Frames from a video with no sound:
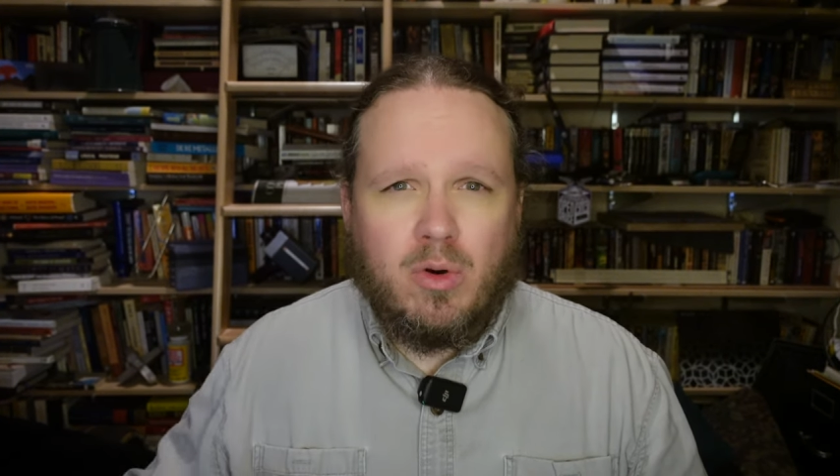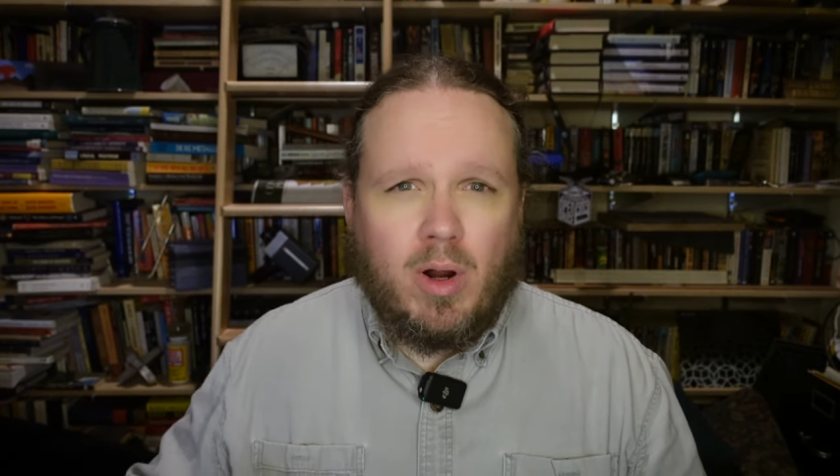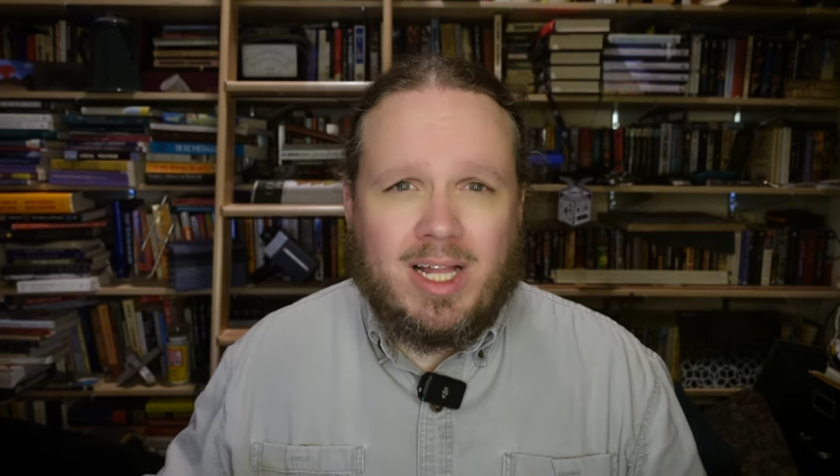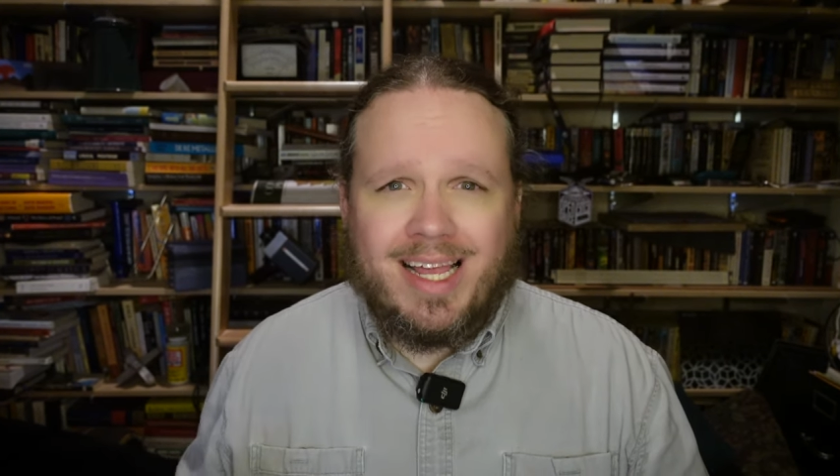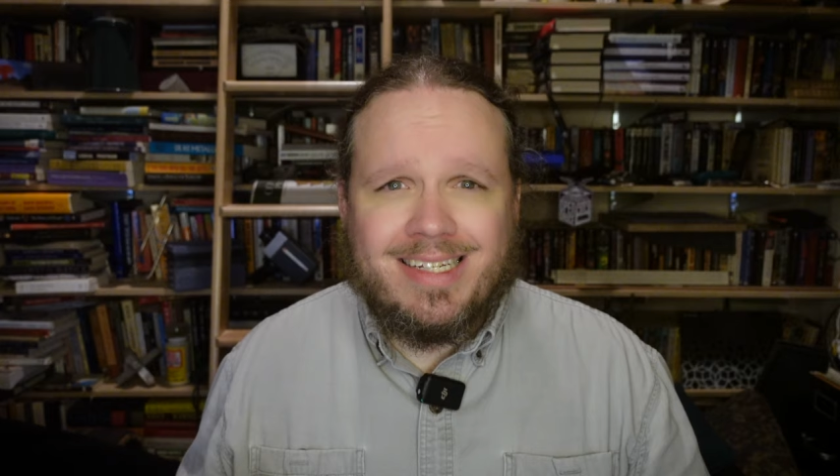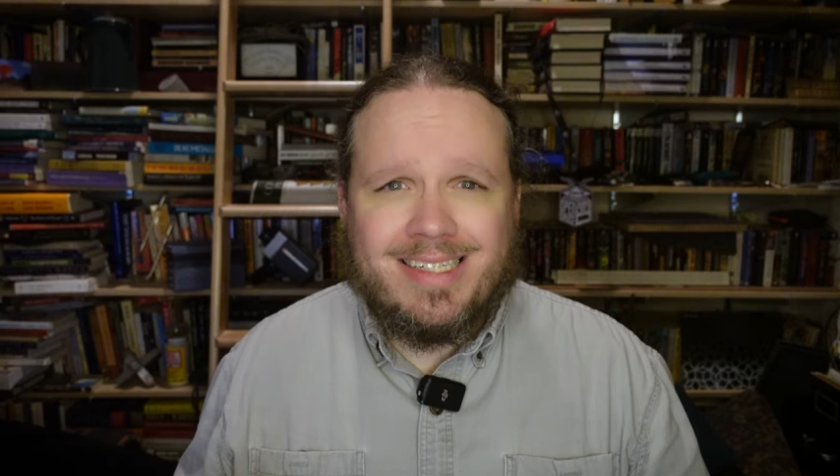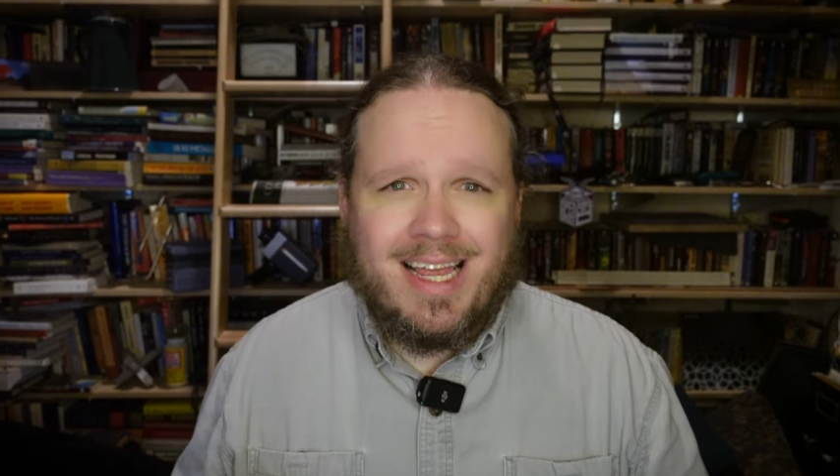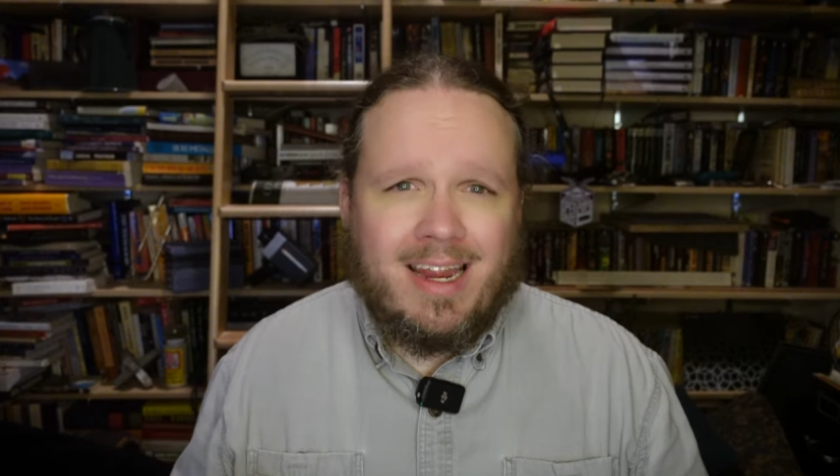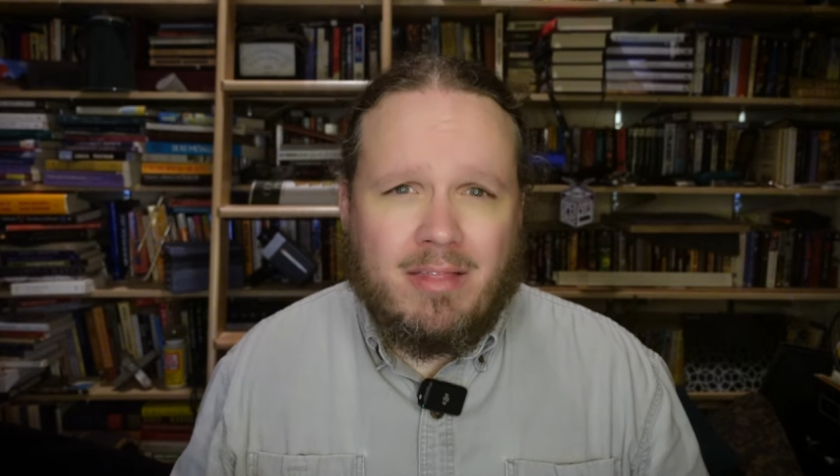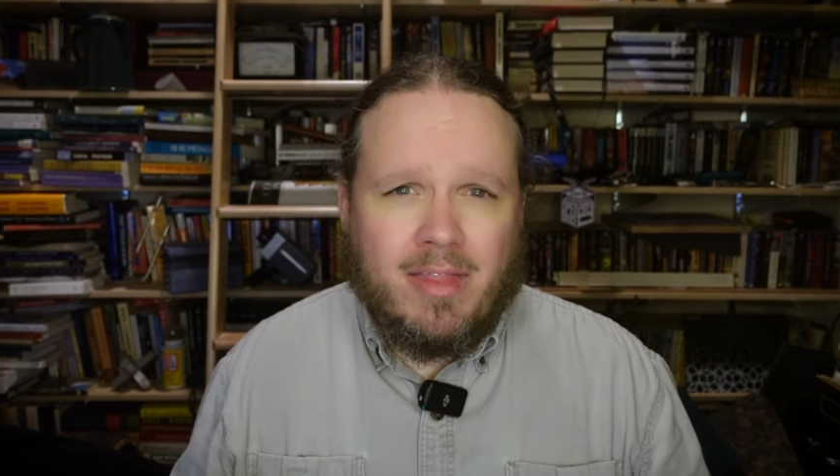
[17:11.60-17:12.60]
While I
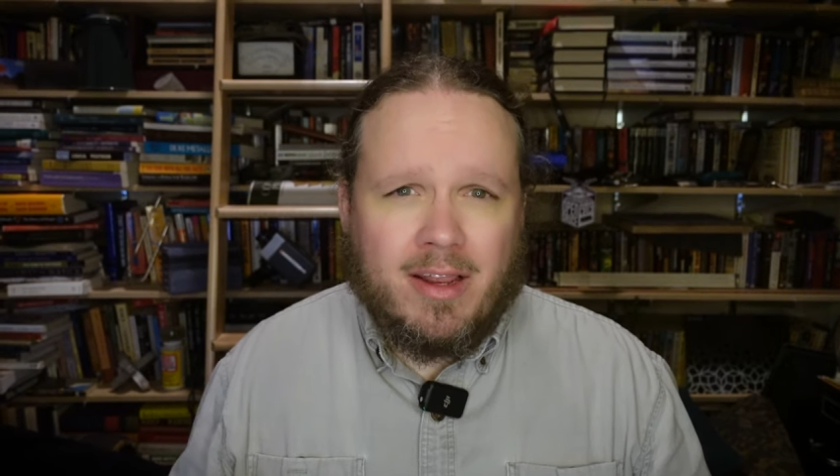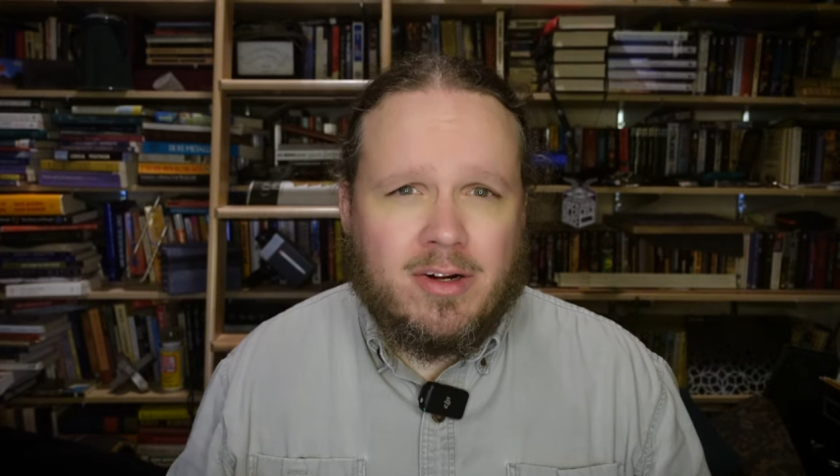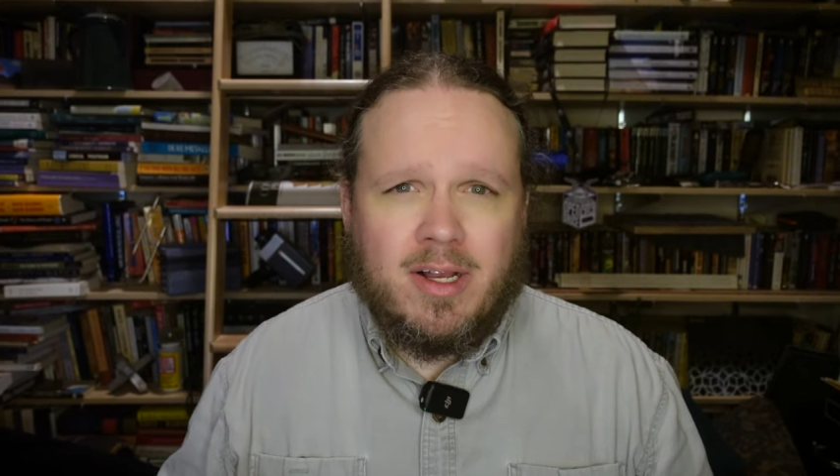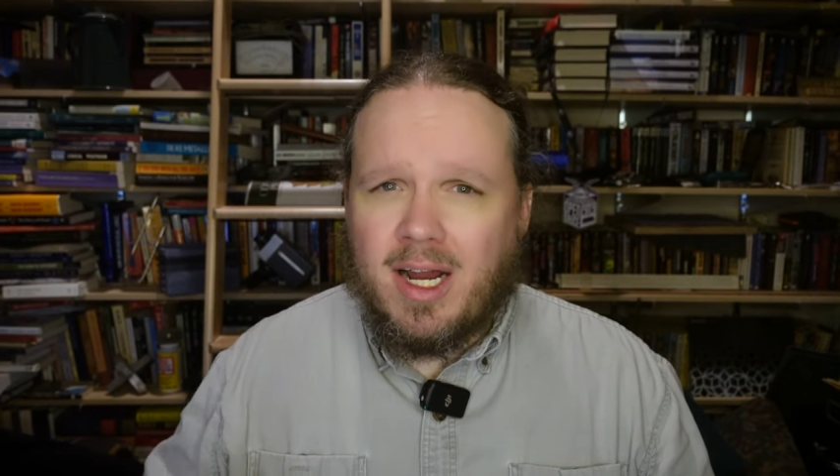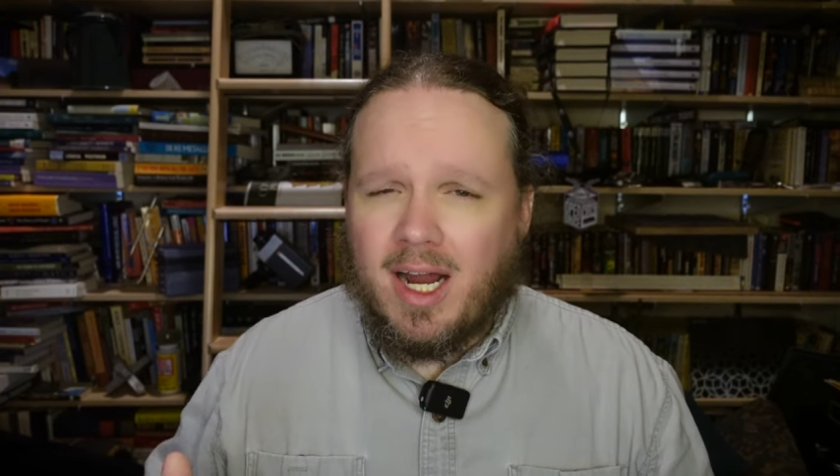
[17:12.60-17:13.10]
stand there,